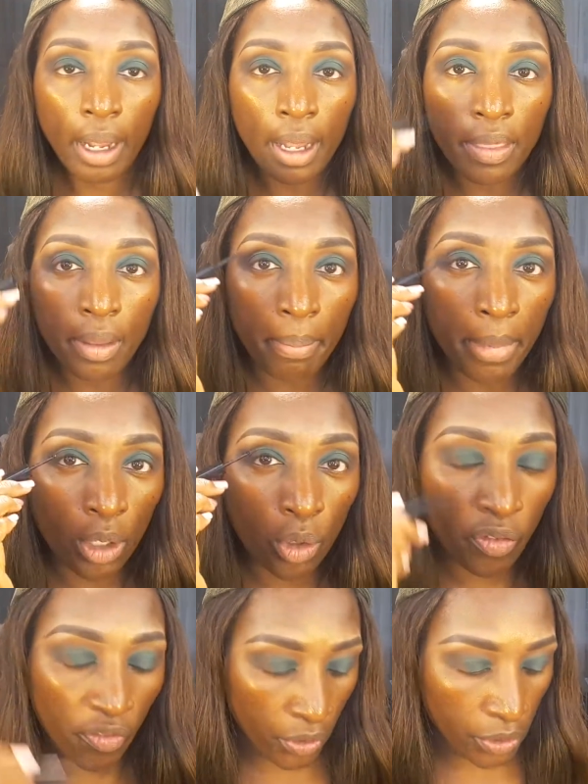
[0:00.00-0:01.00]
in the
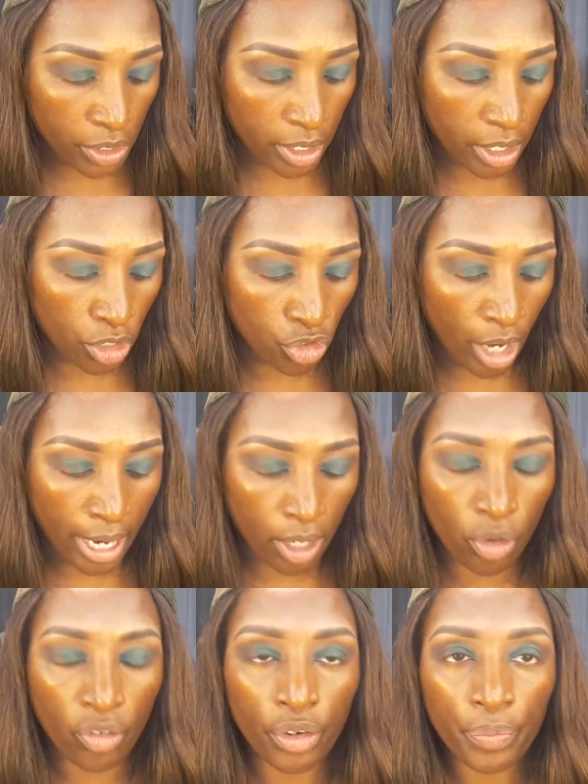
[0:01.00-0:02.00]
middle first and then drag it
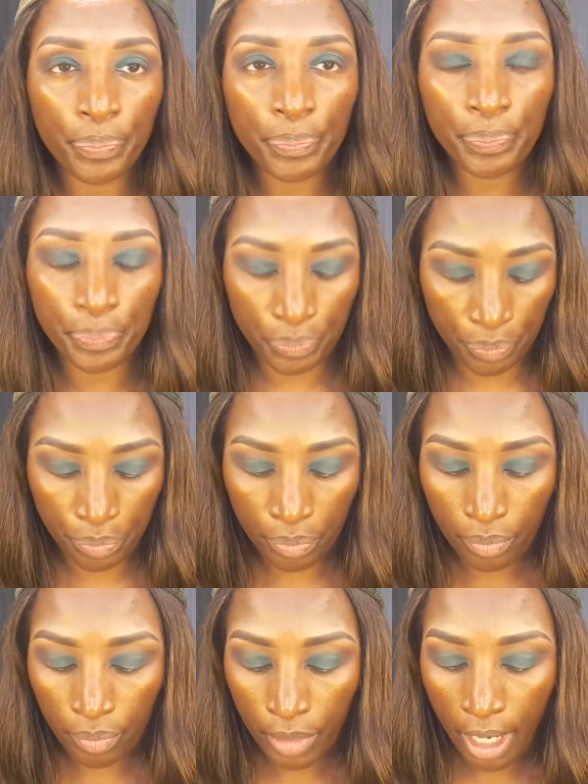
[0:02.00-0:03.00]
over.
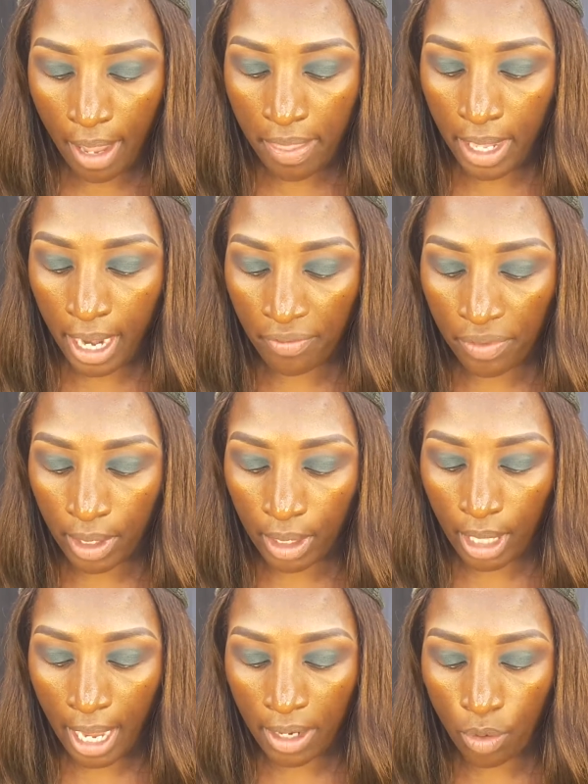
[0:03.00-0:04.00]
And then after the
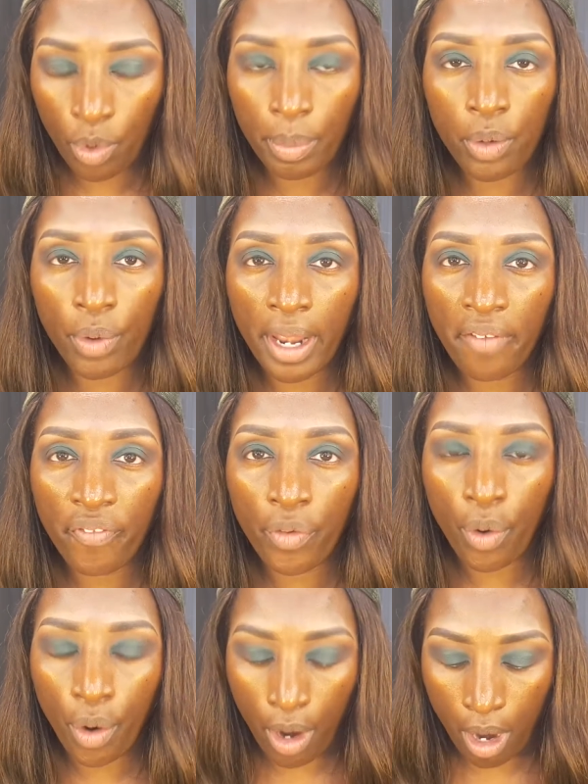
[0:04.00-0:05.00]
liner, we'll be ready
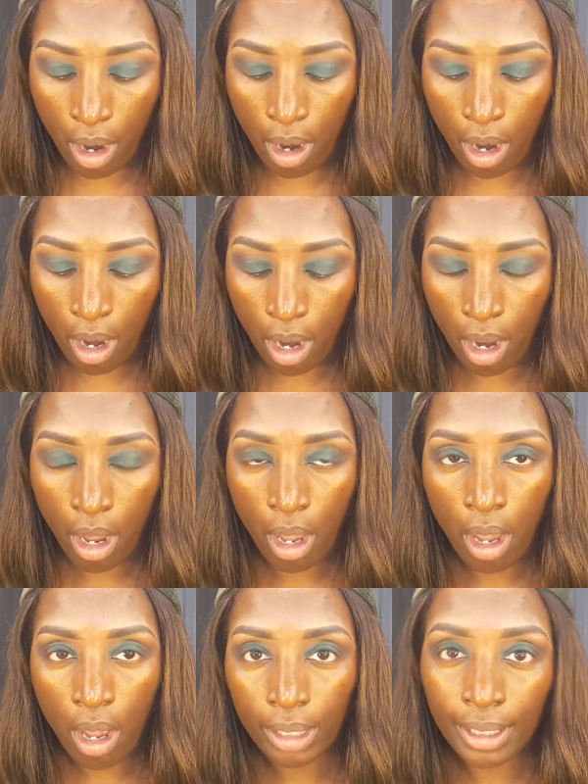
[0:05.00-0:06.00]
for
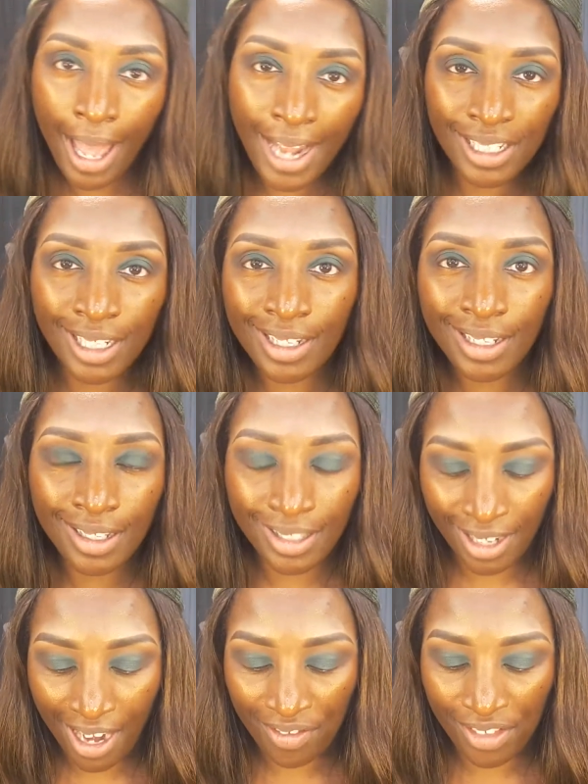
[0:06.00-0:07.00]
lashes,
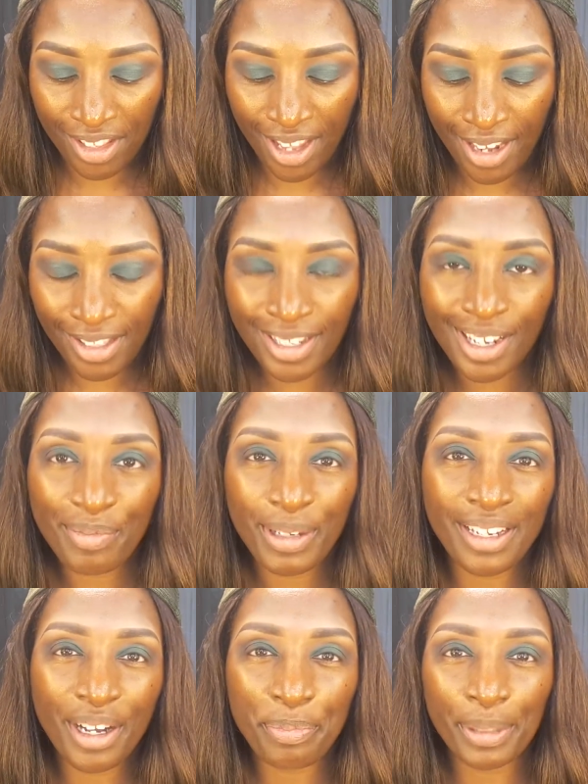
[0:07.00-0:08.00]
and after that it's going to
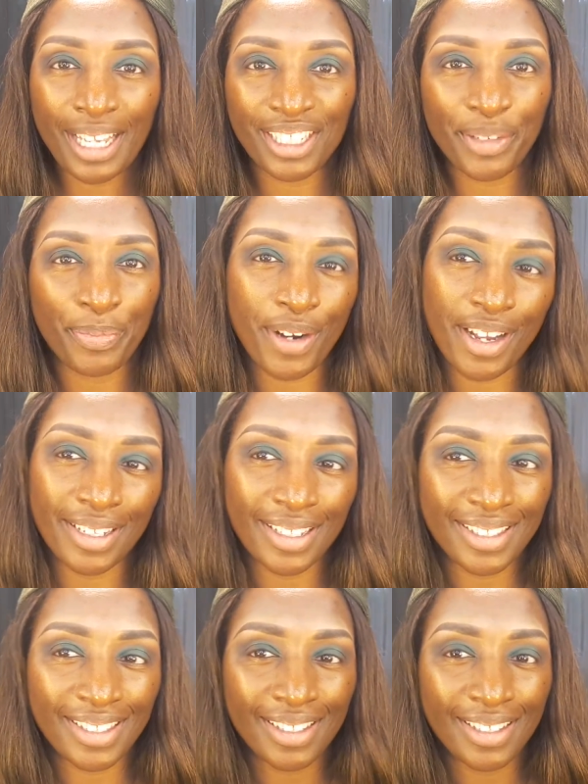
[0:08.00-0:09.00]
be complexion products.